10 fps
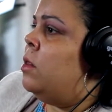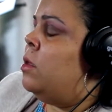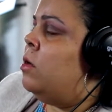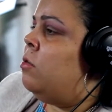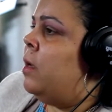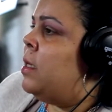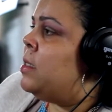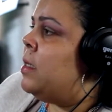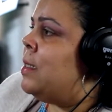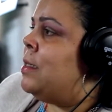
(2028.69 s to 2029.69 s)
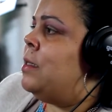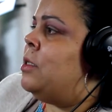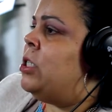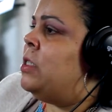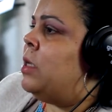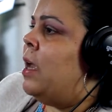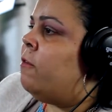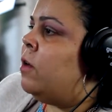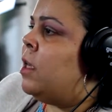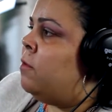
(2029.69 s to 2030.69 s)
the greatest lesson she's
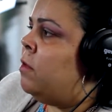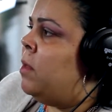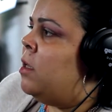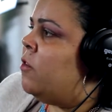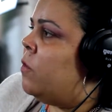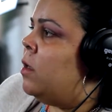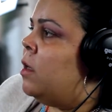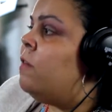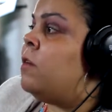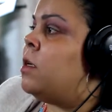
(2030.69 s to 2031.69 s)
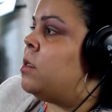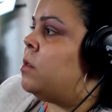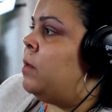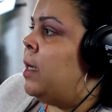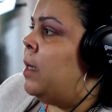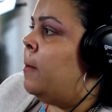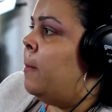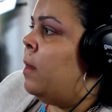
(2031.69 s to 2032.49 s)
ever given me is forgiveness, right?